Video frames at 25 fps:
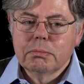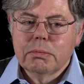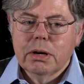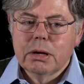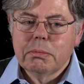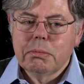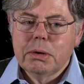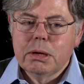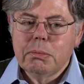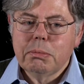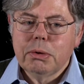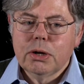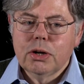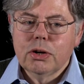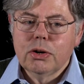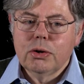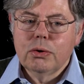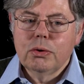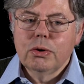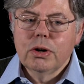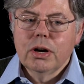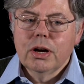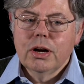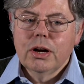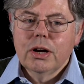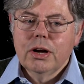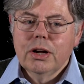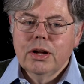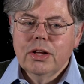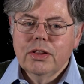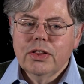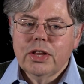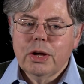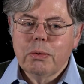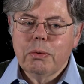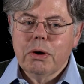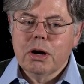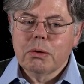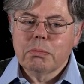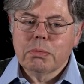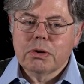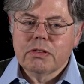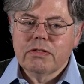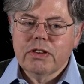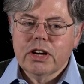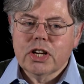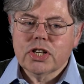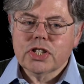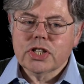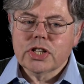people who, they weren't
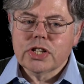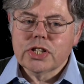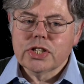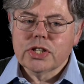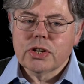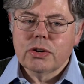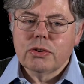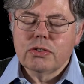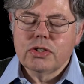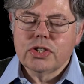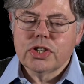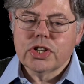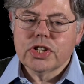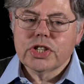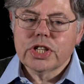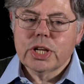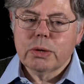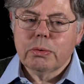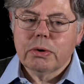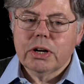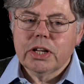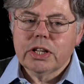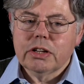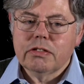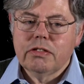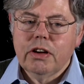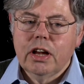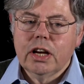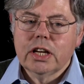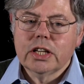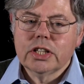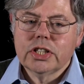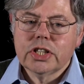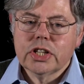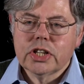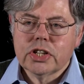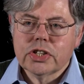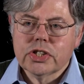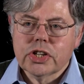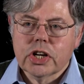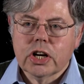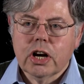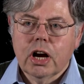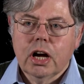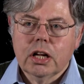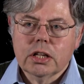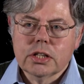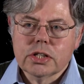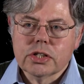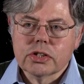professional soldiers, they were either volunteers or
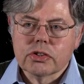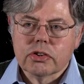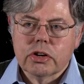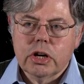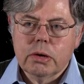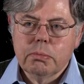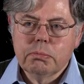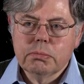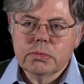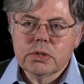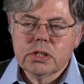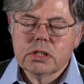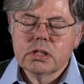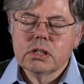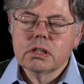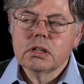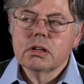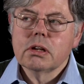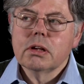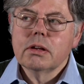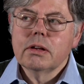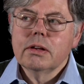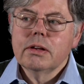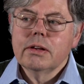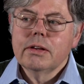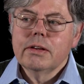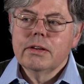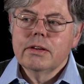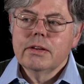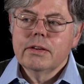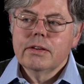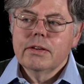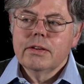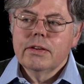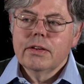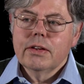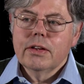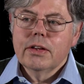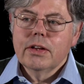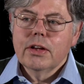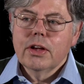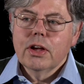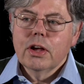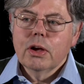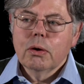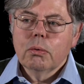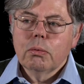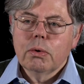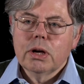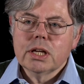conscripts,
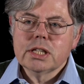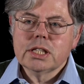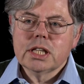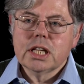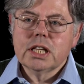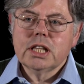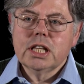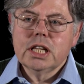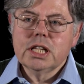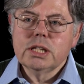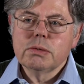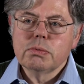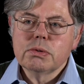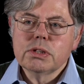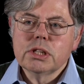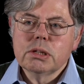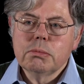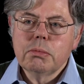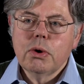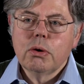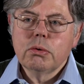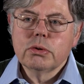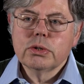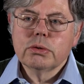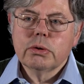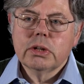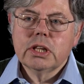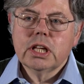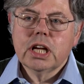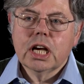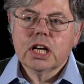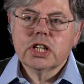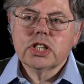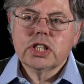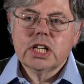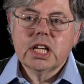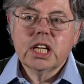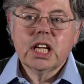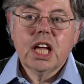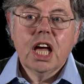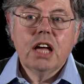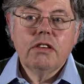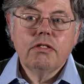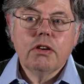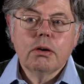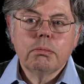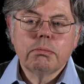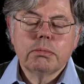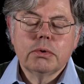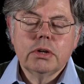was that this was the moment when they actually
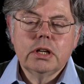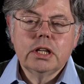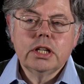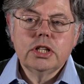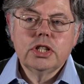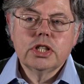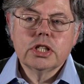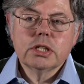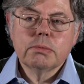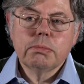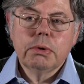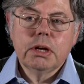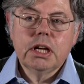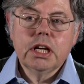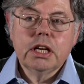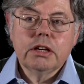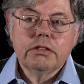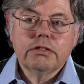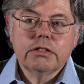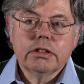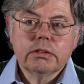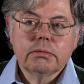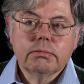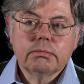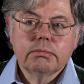gave up religious belief.